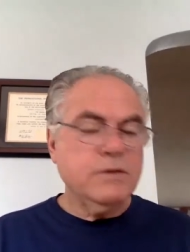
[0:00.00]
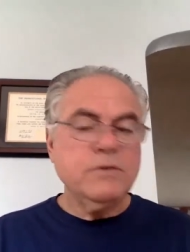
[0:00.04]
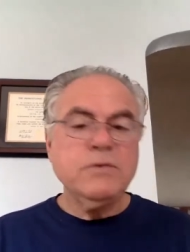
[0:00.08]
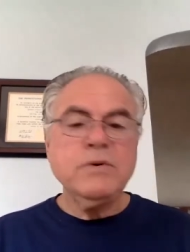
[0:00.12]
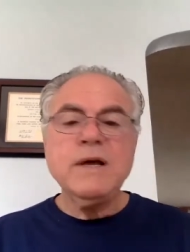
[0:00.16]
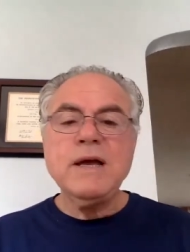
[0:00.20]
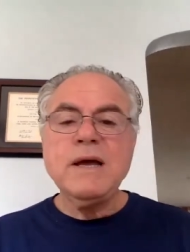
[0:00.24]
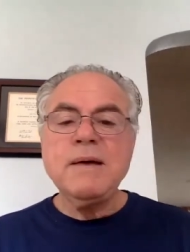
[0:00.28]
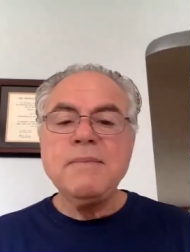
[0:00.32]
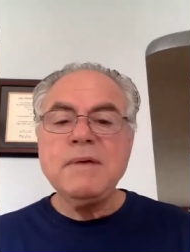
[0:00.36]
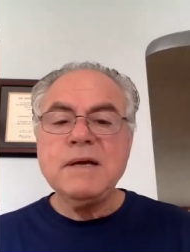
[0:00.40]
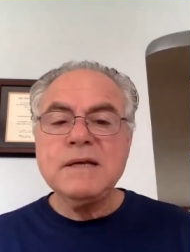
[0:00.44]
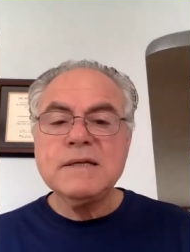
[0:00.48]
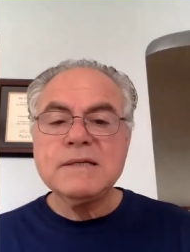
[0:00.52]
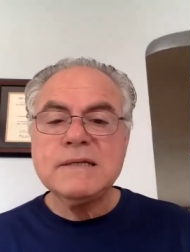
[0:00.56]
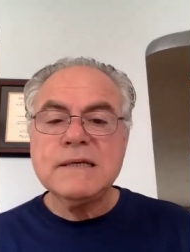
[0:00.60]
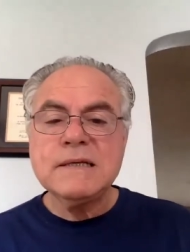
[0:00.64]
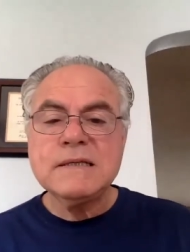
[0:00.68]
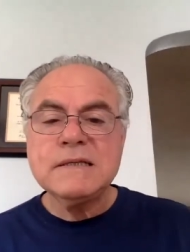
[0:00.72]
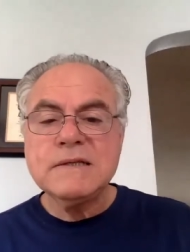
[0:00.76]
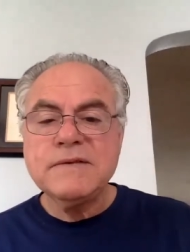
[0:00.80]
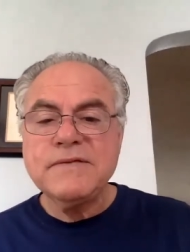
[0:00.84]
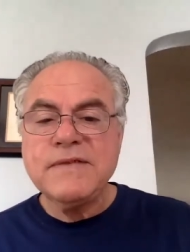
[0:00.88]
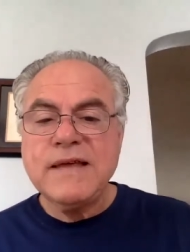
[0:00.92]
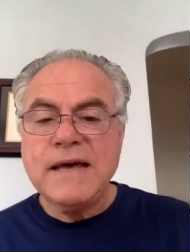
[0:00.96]
The way I make
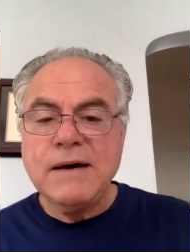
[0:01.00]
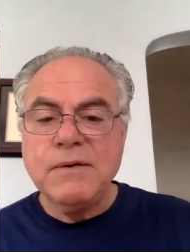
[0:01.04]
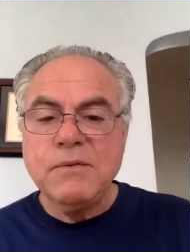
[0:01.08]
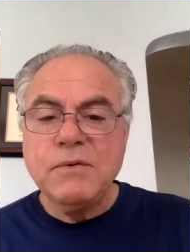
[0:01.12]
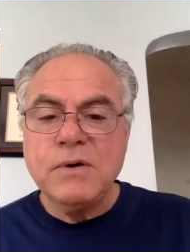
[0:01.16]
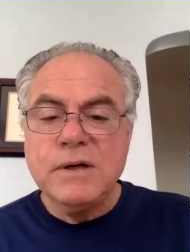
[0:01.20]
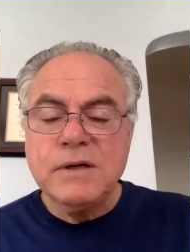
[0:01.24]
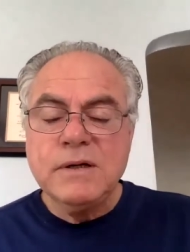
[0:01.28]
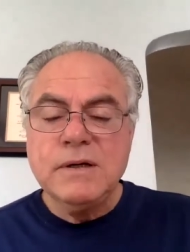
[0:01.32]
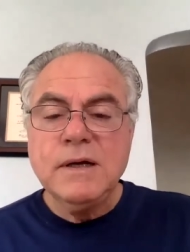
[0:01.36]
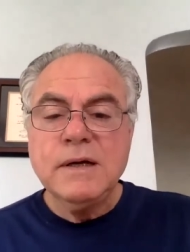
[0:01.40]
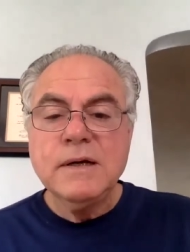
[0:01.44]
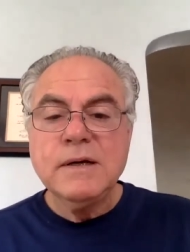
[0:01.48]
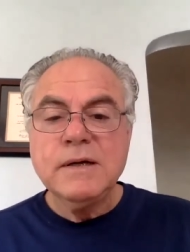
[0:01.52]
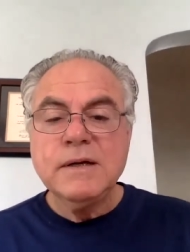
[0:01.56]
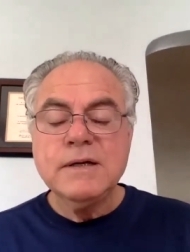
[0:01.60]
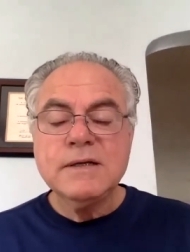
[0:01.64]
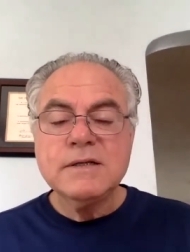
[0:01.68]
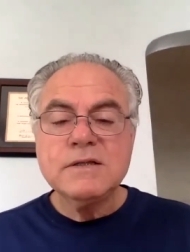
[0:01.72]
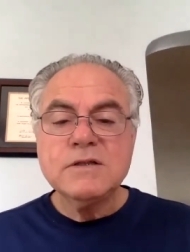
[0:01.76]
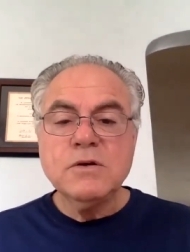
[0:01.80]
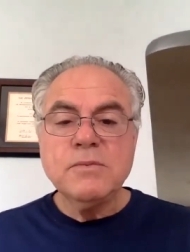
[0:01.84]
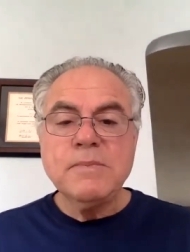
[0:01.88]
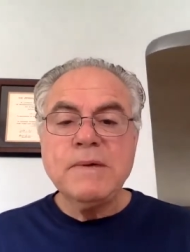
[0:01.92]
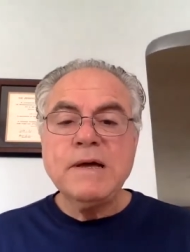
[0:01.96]
sense of that one
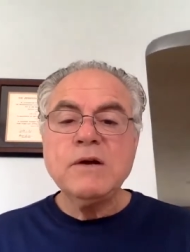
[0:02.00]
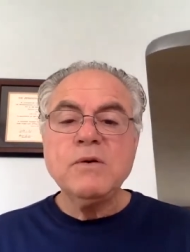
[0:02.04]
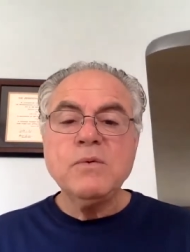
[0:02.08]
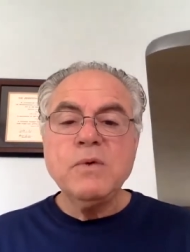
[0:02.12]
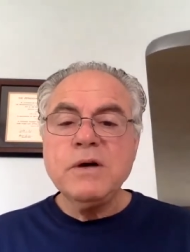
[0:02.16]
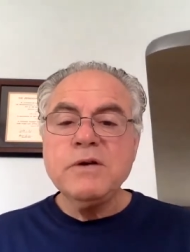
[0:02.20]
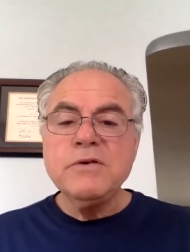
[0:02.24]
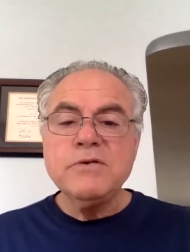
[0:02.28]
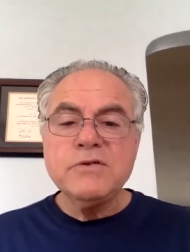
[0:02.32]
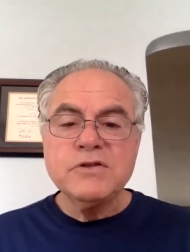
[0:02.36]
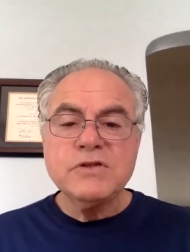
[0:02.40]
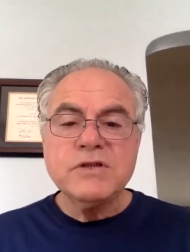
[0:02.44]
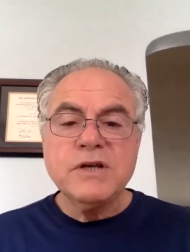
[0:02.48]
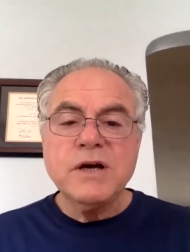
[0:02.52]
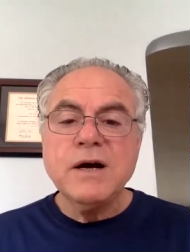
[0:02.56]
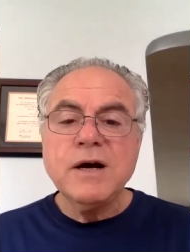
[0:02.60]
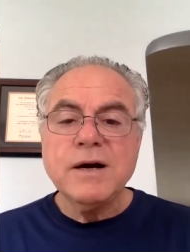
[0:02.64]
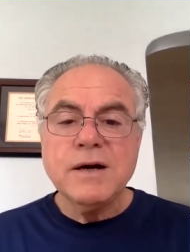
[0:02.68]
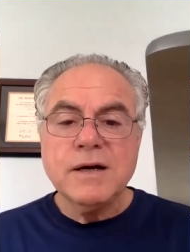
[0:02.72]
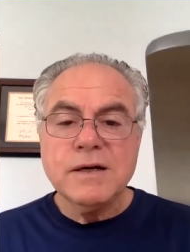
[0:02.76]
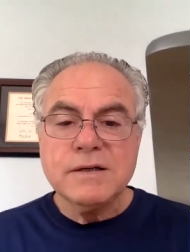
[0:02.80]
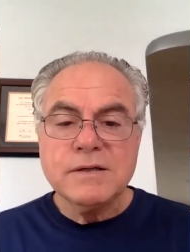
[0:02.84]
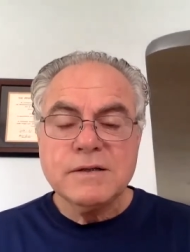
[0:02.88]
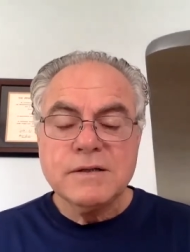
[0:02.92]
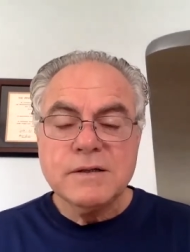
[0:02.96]
is no matter where you
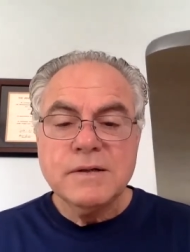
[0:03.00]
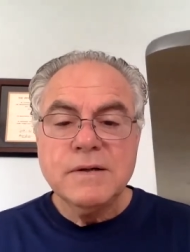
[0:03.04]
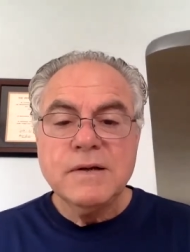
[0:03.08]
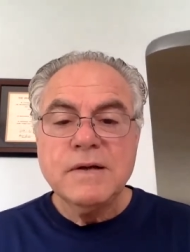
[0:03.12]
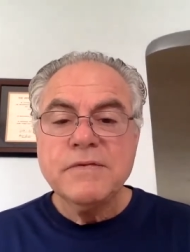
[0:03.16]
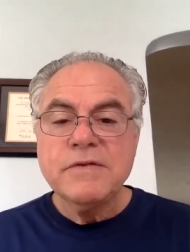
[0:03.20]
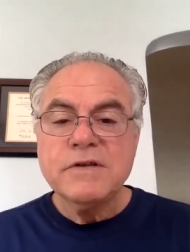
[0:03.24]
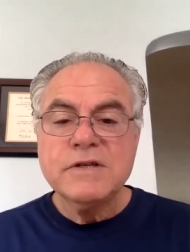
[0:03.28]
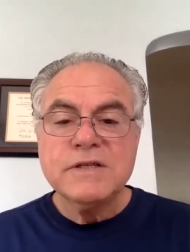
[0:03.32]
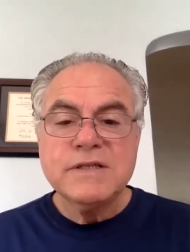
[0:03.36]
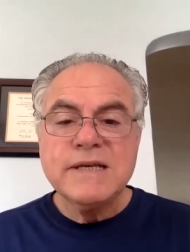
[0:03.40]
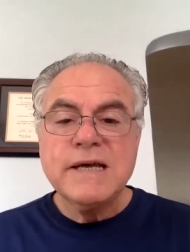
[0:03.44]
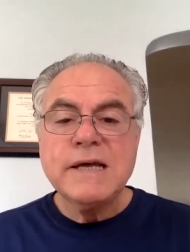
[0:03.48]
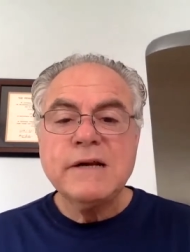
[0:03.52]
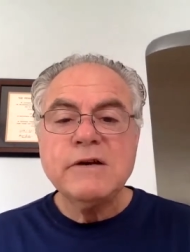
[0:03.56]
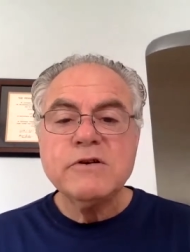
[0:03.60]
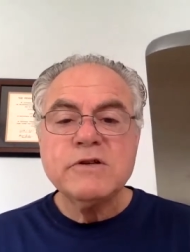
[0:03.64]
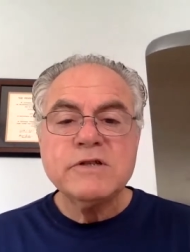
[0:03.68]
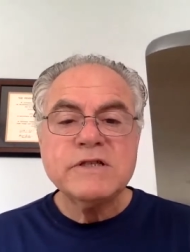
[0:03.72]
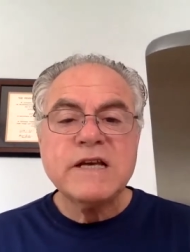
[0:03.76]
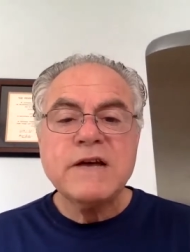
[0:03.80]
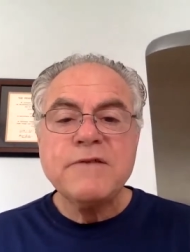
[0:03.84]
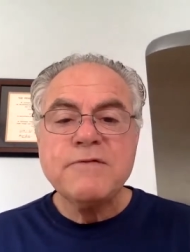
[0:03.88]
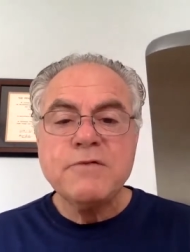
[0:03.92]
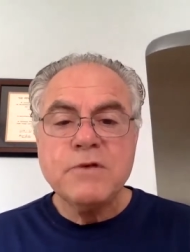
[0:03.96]
start, the center
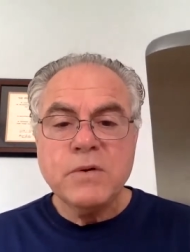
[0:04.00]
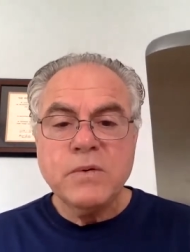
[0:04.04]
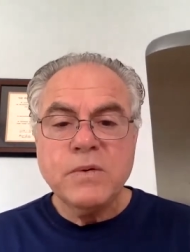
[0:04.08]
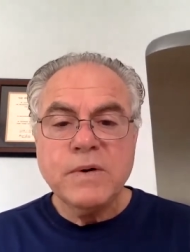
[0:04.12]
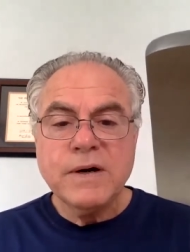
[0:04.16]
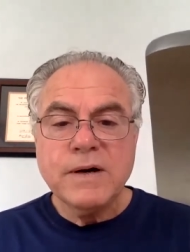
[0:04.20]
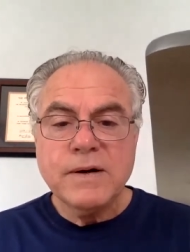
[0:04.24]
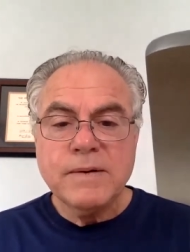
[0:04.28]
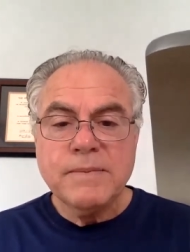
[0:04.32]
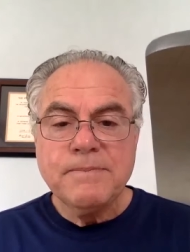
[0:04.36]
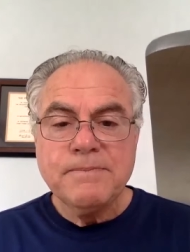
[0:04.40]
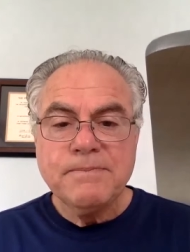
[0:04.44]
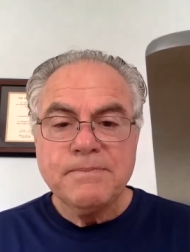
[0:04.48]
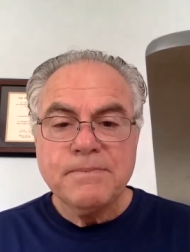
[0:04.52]
is everywhere.